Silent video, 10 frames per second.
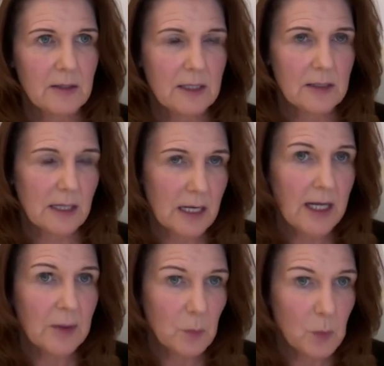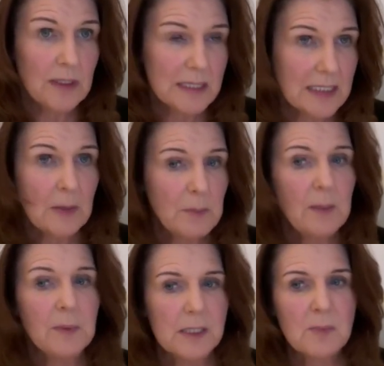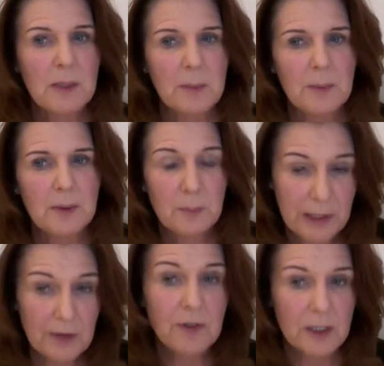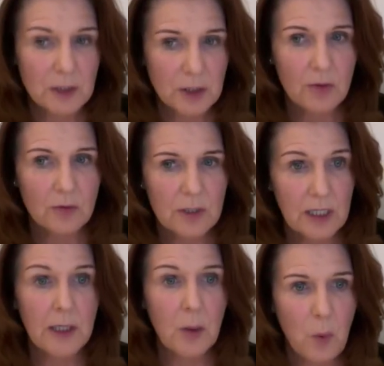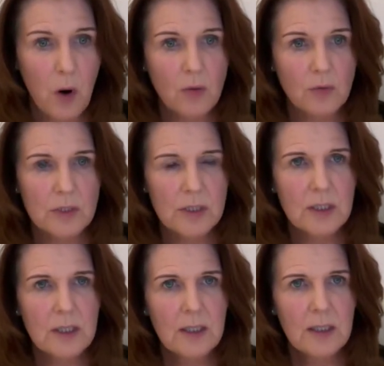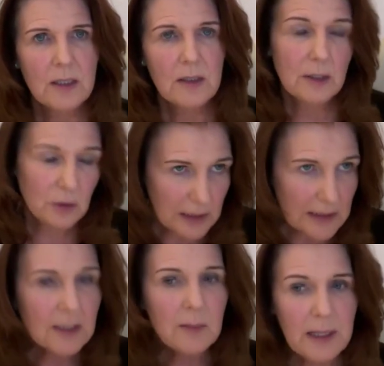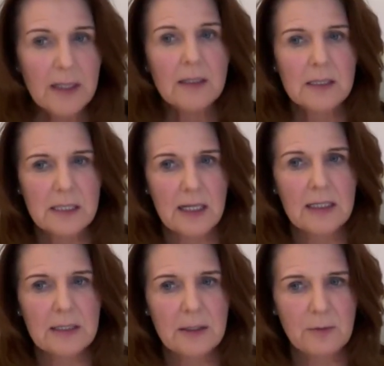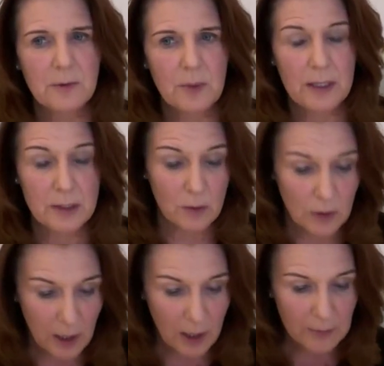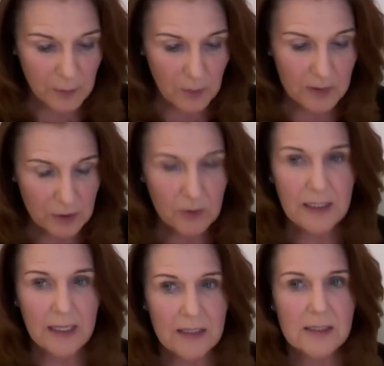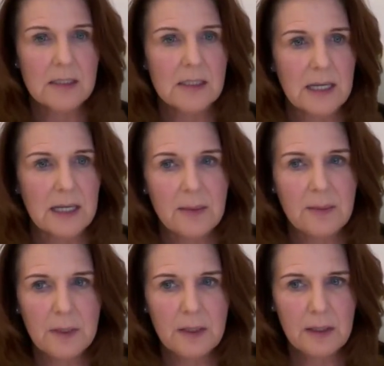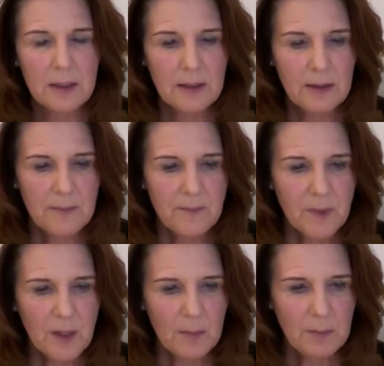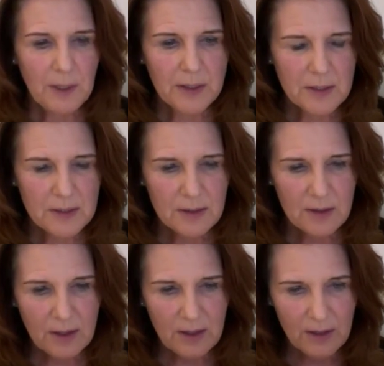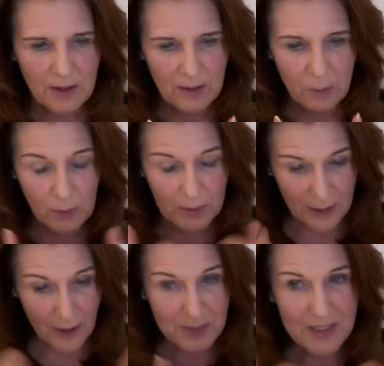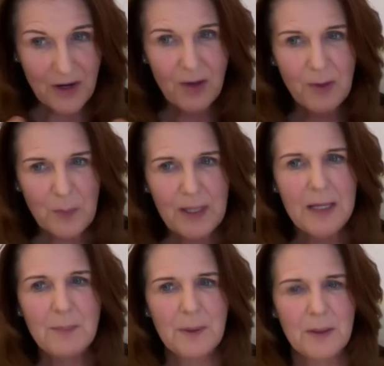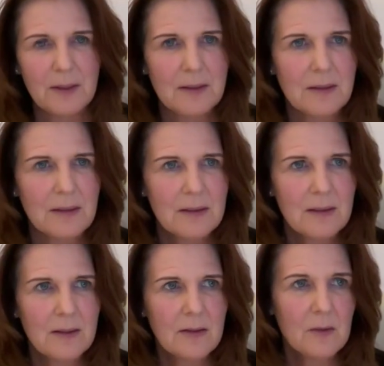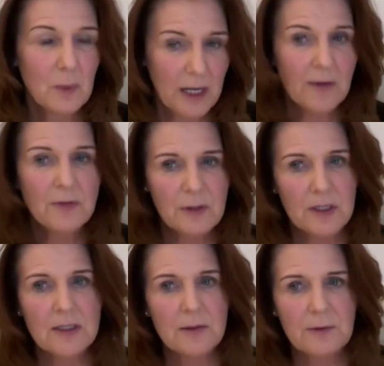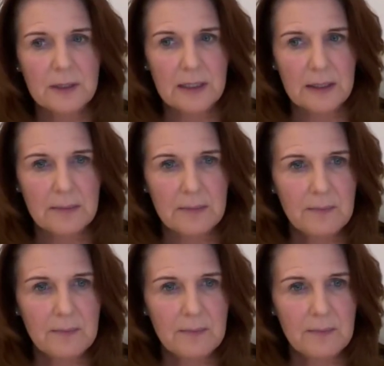that the client will see people as people. But if they don't, and they won't, then you need to come at it in a slightly different way. So a lot of what we do, again, is the same. But when it comes to other people, we have to think differently.